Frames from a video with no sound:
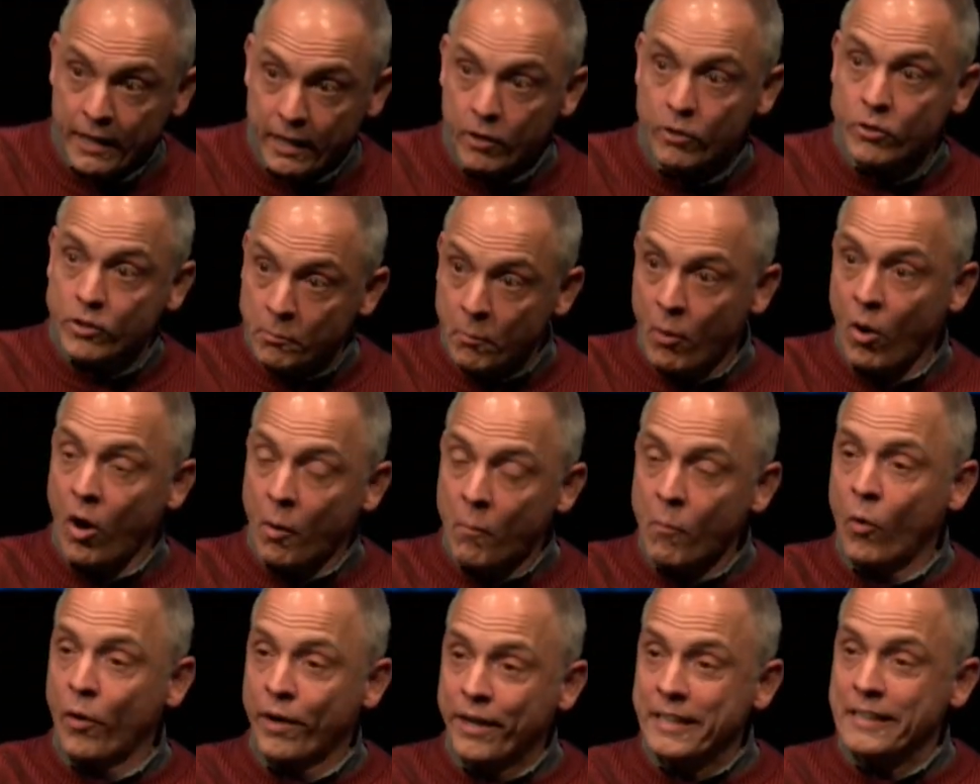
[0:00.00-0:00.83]
here tomorrow
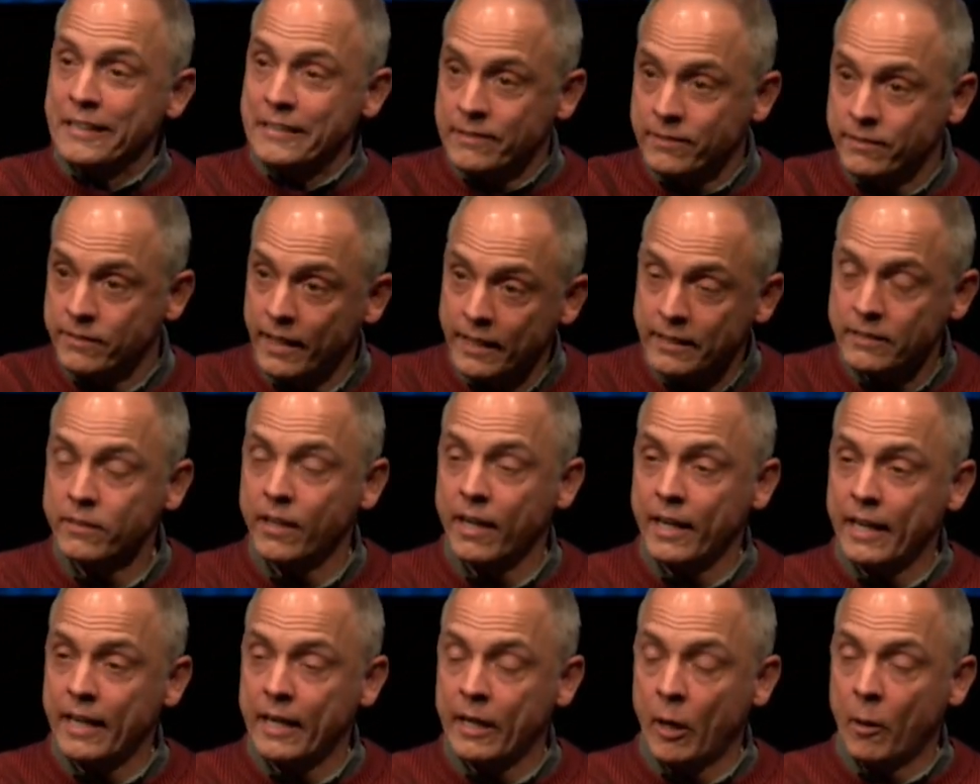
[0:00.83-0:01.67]
morning at 6
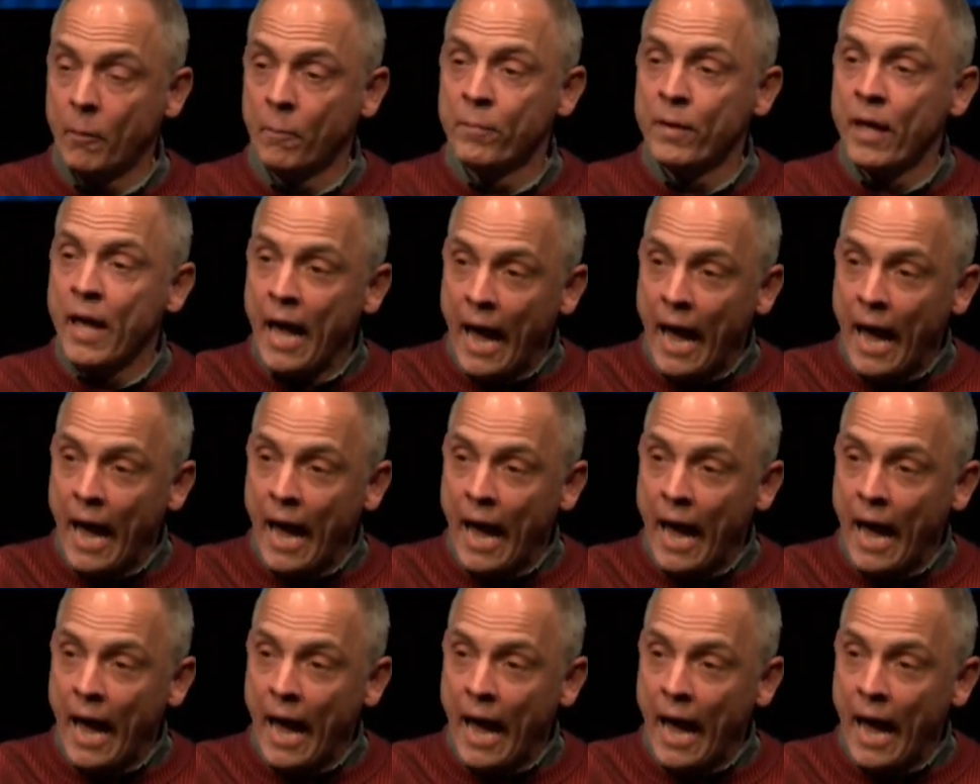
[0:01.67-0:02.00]
a.m.